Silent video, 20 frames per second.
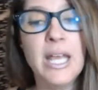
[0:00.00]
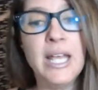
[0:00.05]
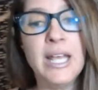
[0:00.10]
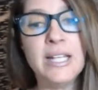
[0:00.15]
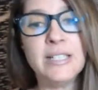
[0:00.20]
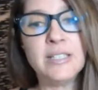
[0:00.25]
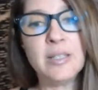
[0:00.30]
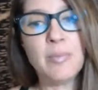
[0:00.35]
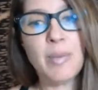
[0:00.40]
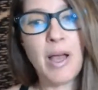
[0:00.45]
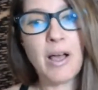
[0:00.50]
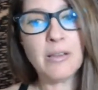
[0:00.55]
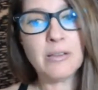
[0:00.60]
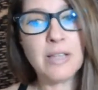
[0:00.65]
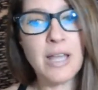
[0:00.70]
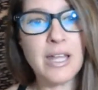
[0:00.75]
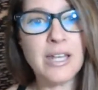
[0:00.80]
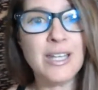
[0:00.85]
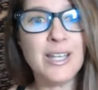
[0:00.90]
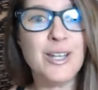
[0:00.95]
It's about
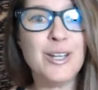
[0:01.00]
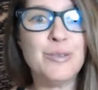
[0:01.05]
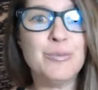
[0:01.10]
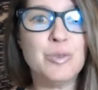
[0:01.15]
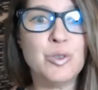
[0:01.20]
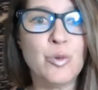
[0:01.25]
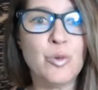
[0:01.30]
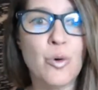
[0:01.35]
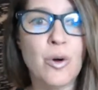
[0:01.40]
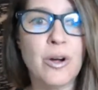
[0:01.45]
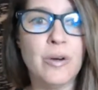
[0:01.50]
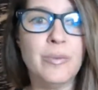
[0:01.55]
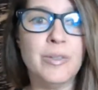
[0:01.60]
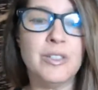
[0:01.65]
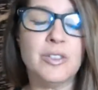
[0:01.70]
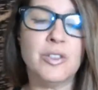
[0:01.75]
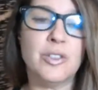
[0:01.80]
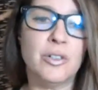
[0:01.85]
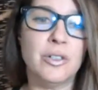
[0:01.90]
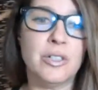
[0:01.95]
letting it absorb
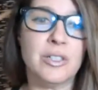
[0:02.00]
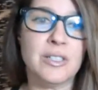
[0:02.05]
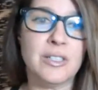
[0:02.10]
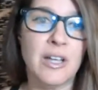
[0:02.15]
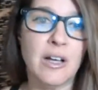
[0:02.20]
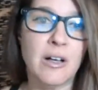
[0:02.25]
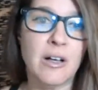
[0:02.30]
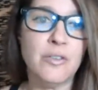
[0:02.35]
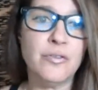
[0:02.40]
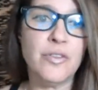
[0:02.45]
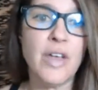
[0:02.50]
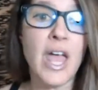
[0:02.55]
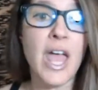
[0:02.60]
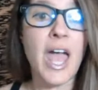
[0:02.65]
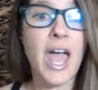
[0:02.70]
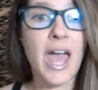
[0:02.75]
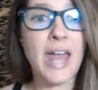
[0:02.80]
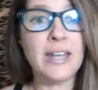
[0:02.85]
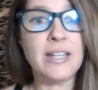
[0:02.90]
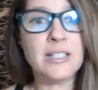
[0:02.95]
into yourself
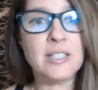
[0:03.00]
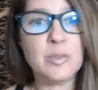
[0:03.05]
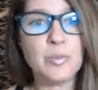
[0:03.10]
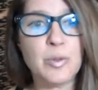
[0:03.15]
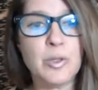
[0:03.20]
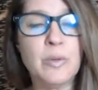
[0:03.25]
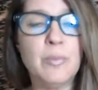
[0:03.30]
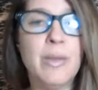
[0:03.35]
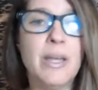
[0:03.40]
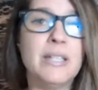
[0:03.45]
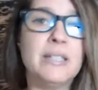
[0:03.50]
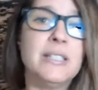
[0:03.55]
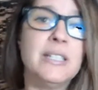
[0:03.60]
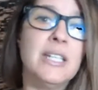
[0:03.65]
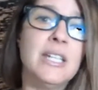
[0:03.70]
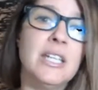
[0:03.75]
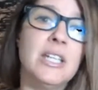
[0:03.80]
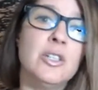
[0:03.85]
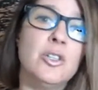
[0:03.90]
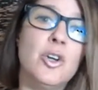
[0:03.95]
and
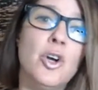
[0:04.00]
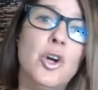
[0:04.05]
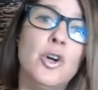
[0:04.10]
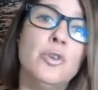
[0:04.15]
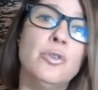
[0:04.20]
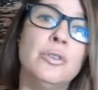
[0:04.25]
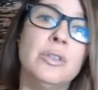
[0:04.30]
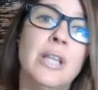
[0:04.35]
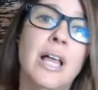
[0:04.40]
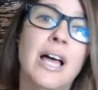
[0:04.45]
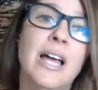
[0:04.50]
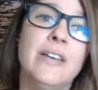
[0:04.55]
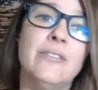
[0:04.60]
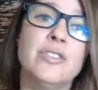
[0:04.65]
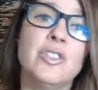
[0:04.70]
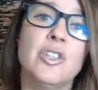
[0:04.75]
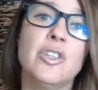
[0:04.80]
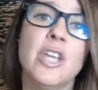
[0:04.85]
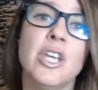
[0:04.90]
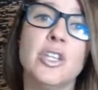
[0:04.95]
experimenting in your own life
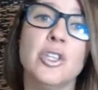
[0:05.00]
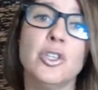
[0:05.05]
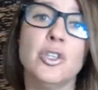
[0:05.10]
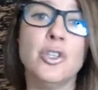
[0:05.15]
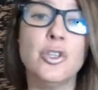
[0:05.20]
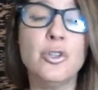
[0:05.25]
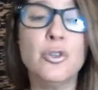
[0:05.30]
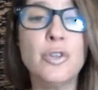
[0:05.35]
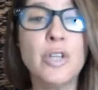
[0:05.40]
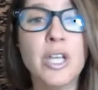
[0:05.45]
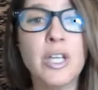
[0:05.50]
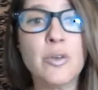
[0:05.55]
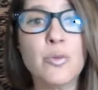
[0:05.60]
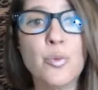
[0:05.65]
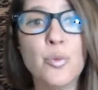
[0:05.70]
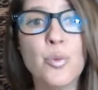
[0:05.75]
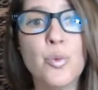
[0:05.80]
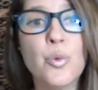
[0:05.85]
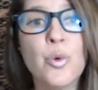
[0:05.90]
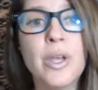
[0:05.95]
so that you can
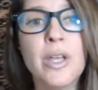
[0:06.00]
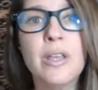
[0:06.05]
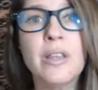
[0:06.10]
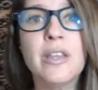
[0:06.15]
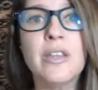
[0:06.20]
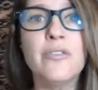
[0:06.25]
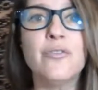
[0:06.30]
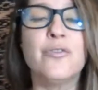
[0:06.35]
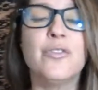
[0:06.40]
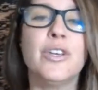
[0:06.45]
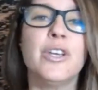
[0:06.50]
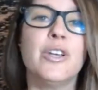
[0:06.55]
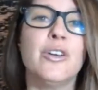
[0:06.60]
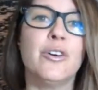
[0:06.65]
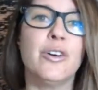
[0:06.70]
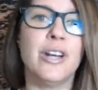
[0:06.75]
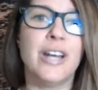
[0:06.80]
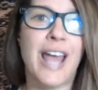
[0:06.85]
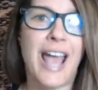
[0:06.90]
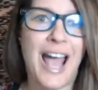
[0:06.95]
really
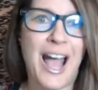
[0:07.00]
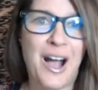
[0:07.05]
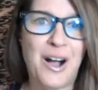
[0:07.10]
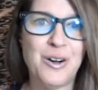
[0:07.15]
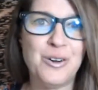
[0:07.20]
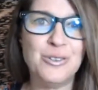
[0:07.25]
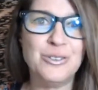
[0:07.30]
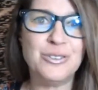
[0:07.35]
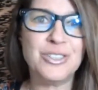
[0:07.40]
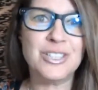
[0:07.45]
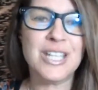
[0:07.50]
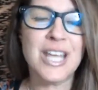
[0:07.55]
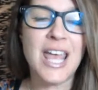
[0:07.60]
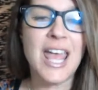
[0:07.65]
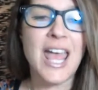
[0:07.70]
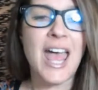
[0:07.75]
figure it out